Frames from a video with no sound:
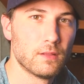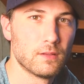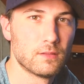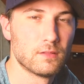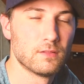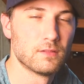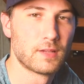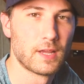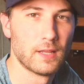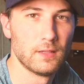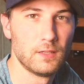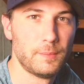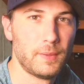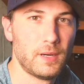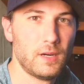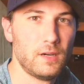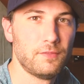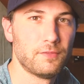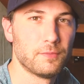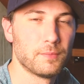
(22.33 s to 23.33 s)
This is Kelley
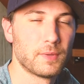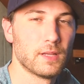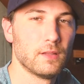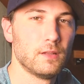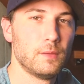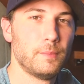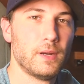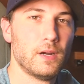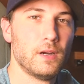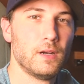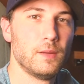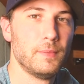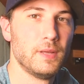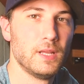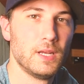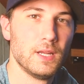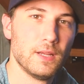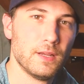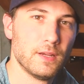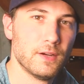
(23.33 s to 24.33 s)
Barry from Kelley Barry
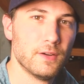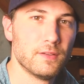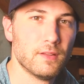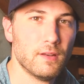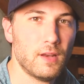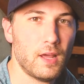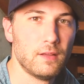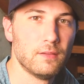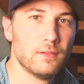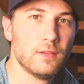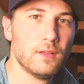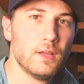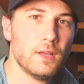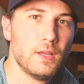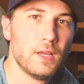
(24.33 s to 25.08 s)
Media here today.